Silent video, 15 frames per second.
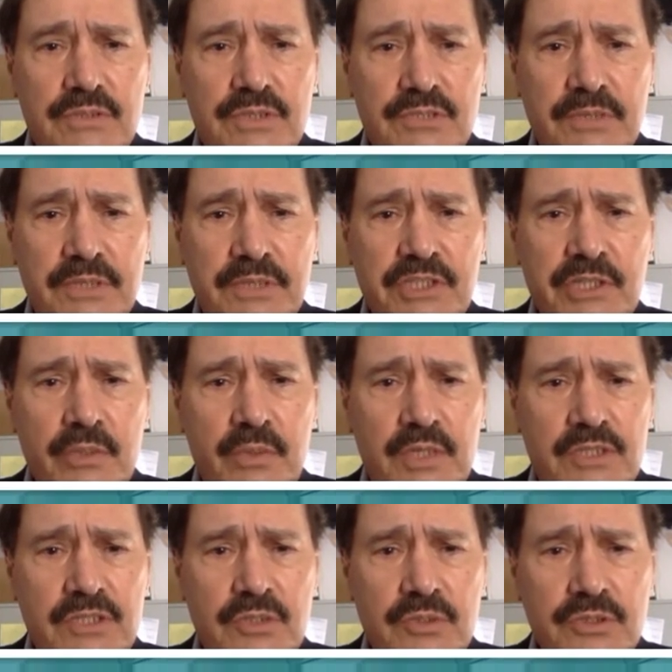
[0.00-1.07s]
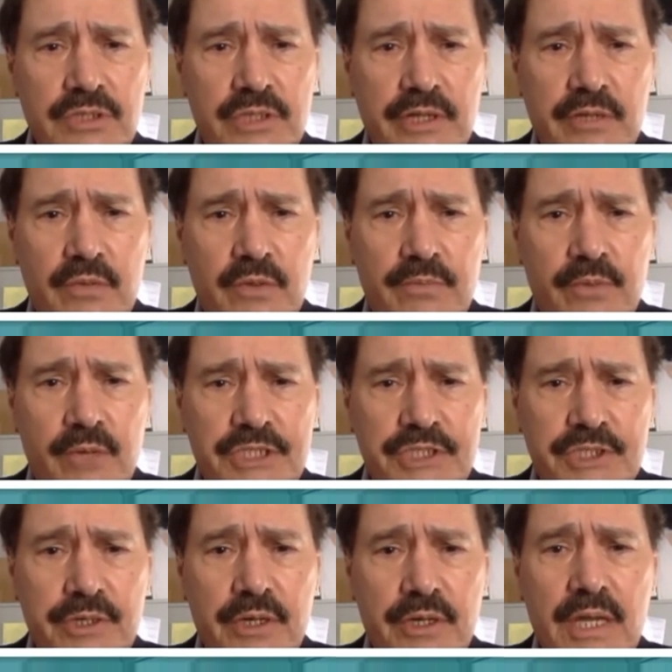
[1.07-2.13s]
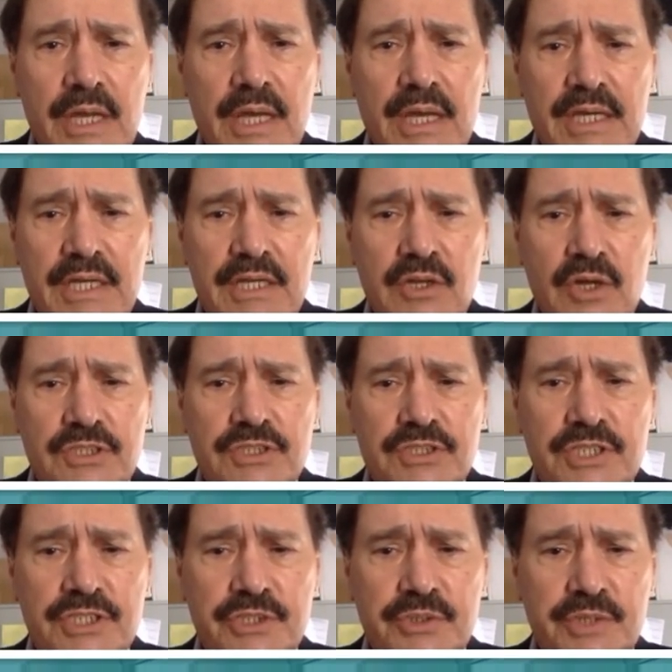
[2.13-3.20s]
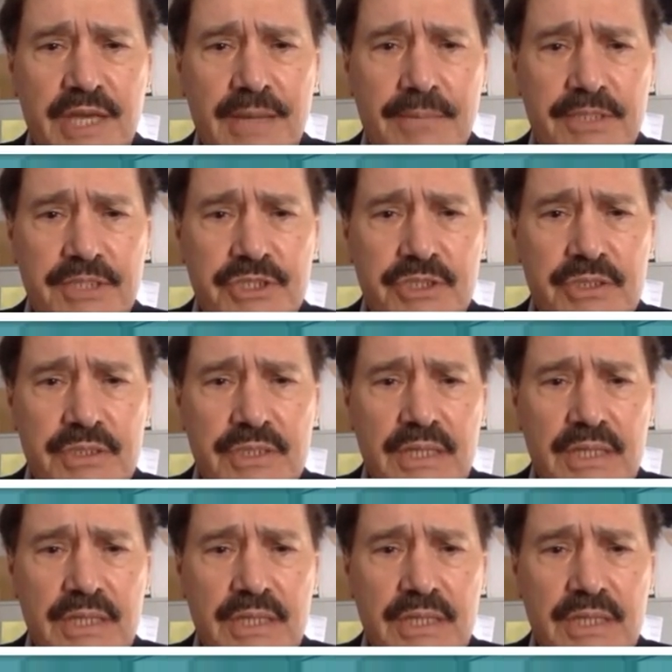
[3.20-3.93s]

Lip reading: especially when associated with pressure, can cause tissue damage.